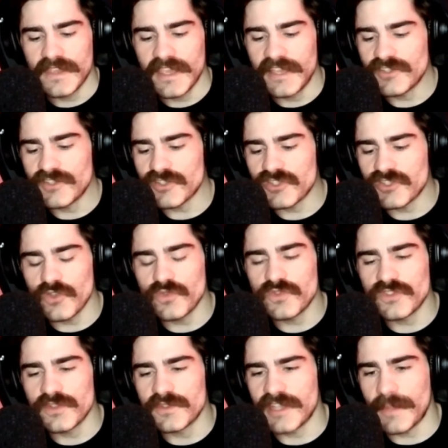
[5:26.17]
Kids are so
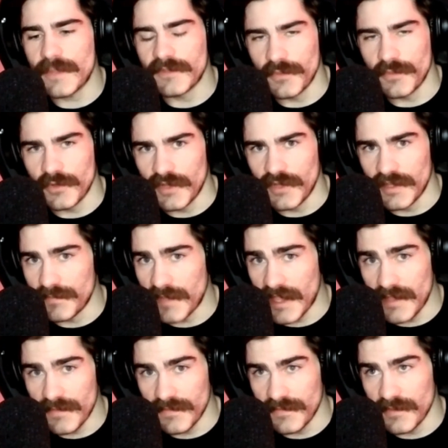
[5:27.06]
susceptible, and
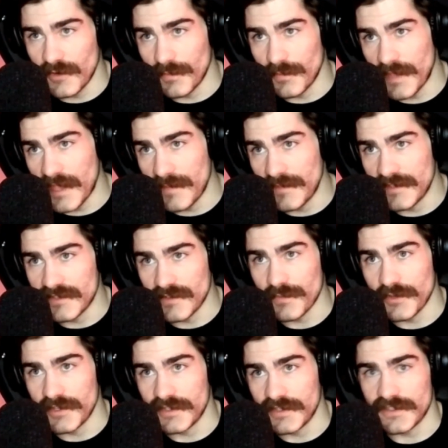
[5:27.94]
babies
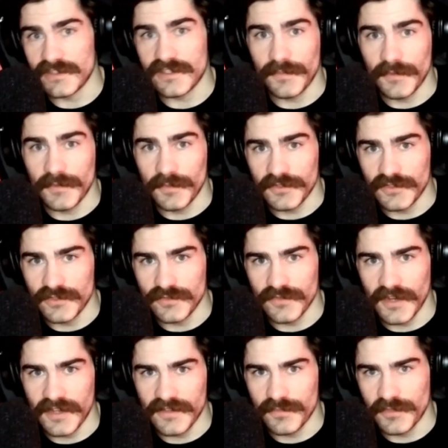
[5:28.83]
are pretty susceptible too,
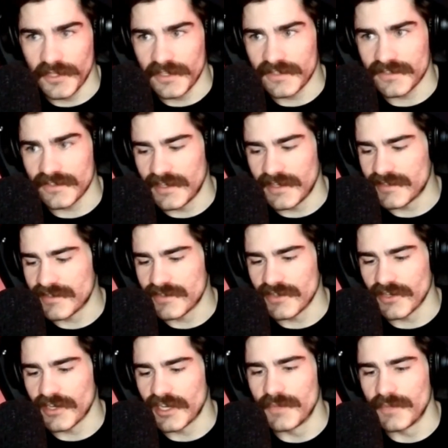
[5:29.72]
right? Blank slates,
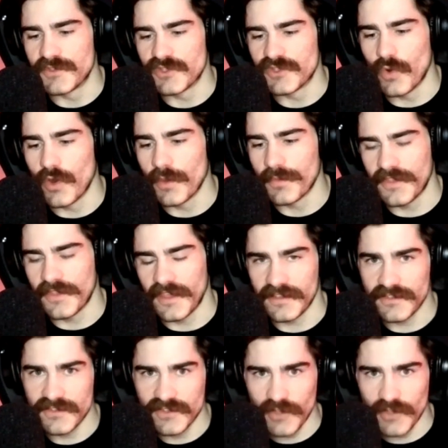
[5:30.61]
they're going to absorb things.